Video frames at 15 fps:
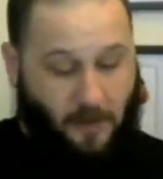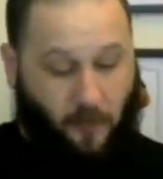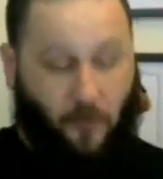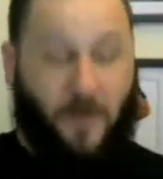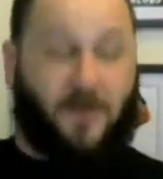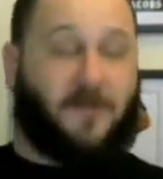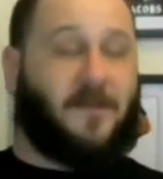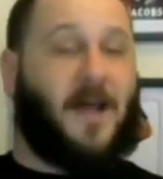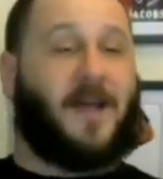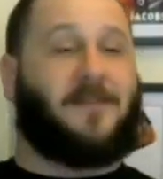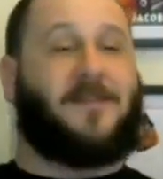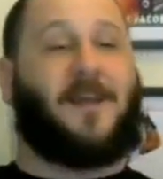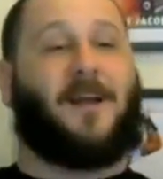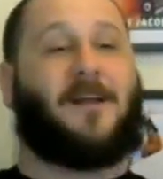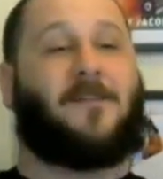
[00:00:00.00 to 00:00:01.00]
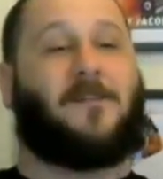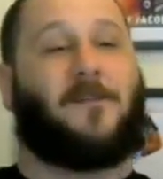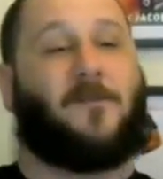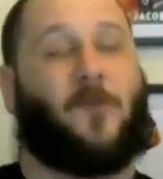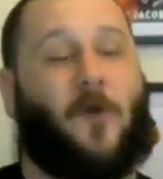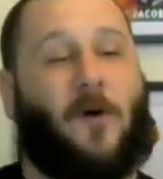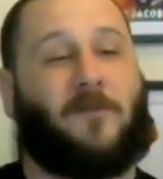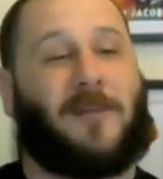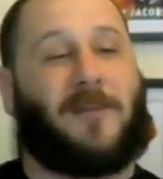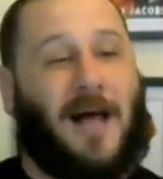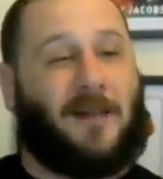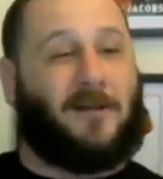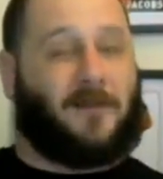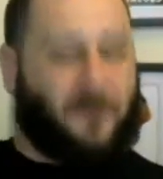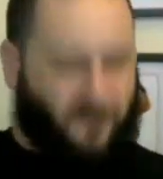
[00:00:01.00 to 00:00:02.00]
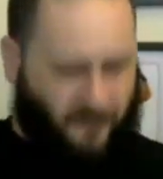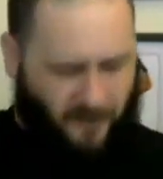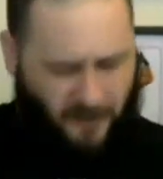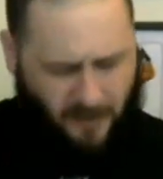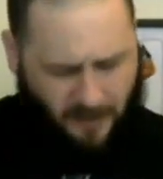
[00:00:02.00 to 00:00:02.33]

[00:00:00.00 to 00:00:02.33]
Ringside tickets are $12,